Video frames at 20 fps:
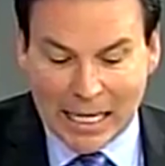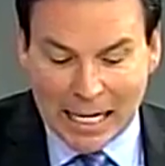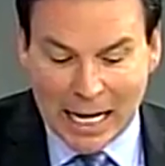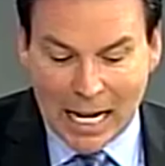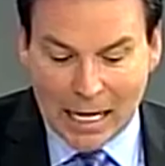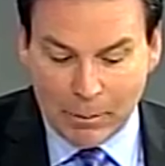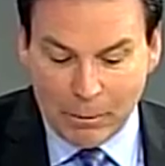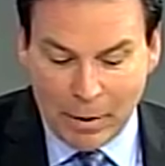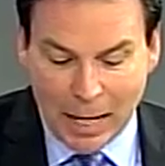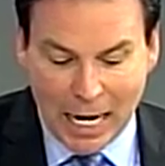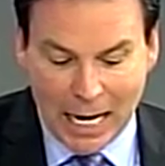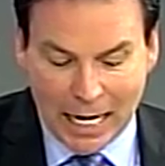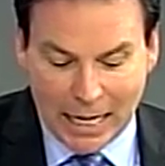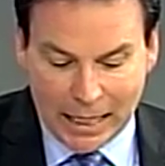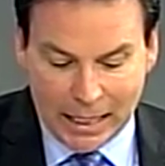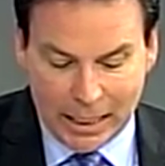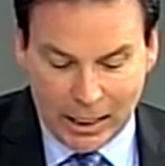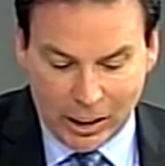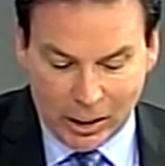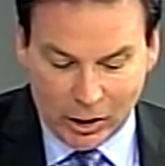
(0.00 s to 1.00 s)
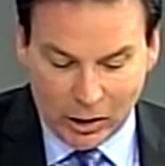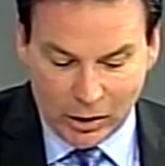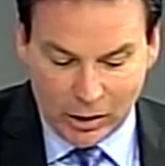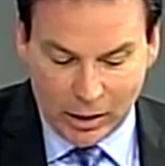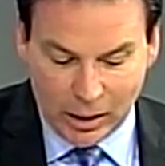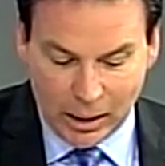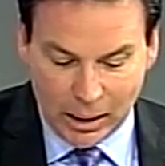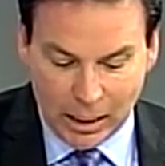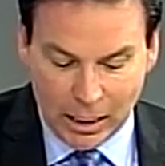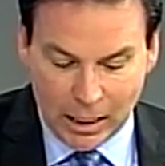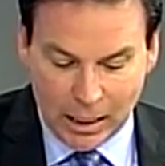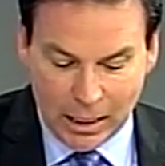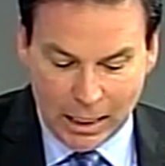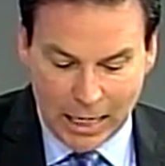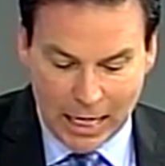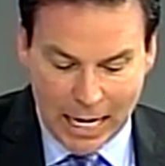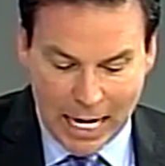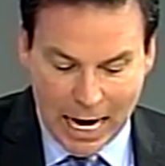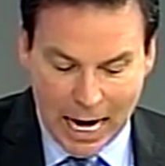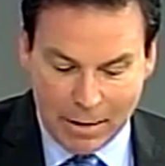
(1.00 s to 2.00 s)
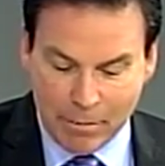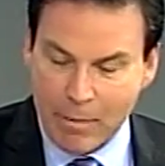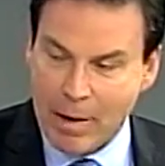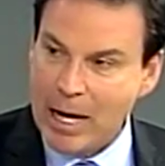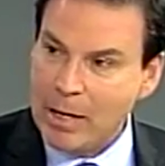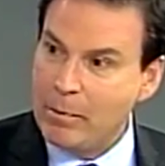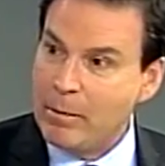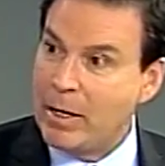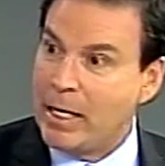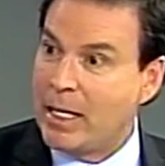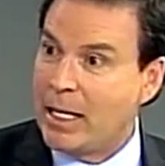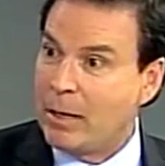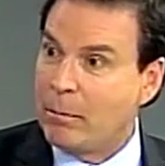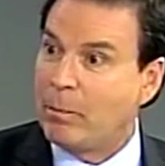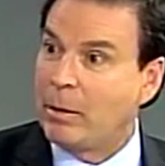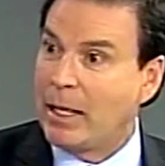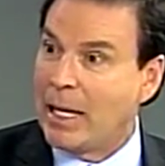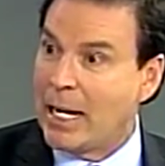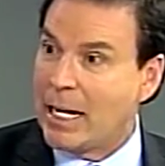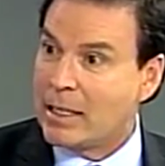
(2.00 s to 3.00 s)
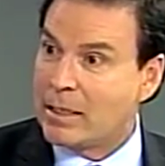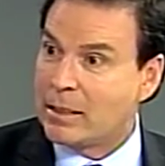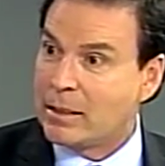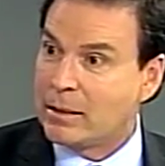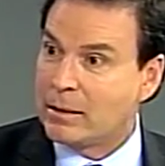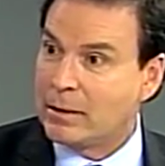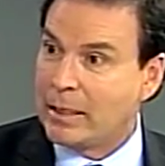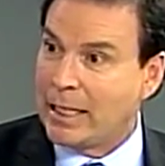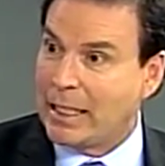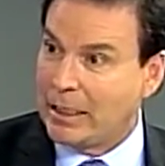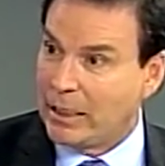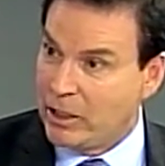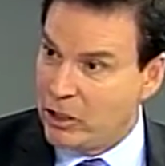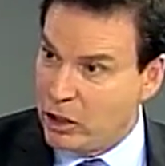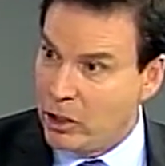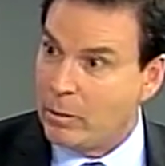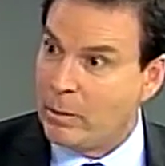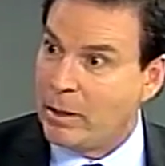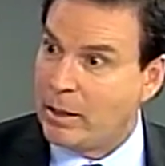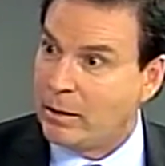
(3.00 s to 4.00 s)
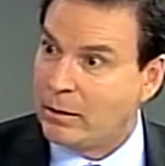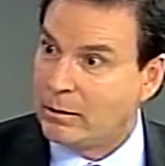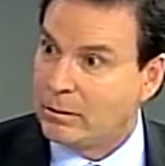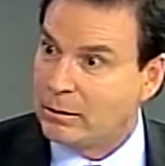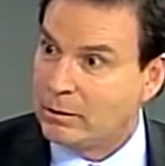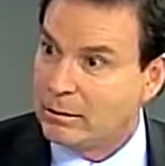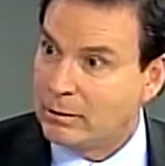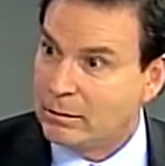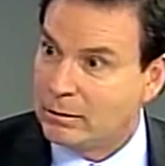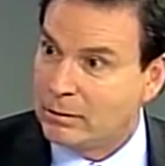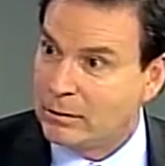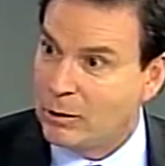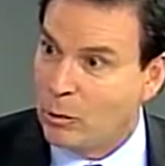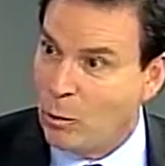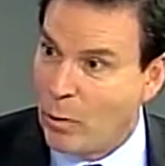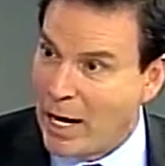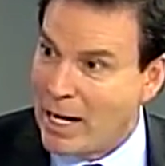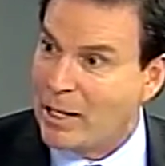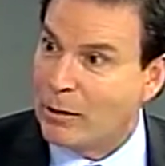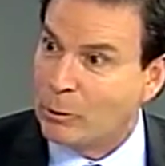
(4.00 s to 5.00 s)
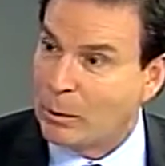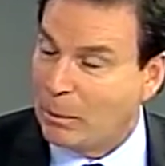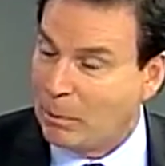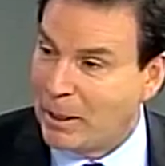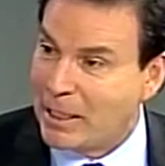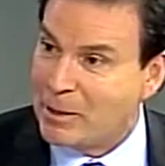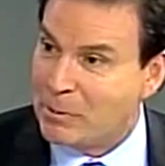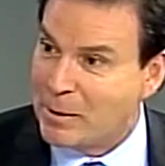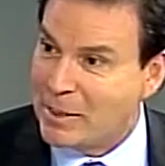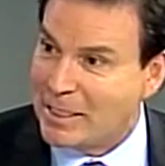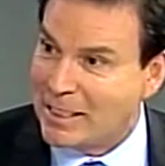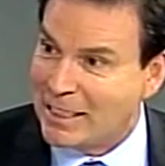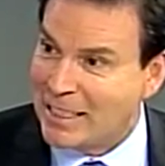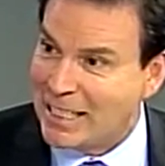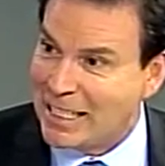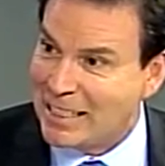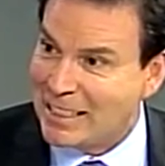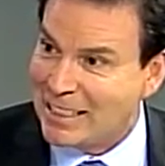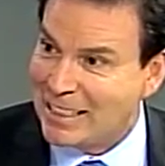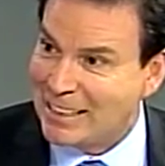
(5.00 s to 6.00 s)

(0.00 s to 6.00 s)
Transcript: that kind of pioneered and made mini implants like a legitimate way to replace missing teeth.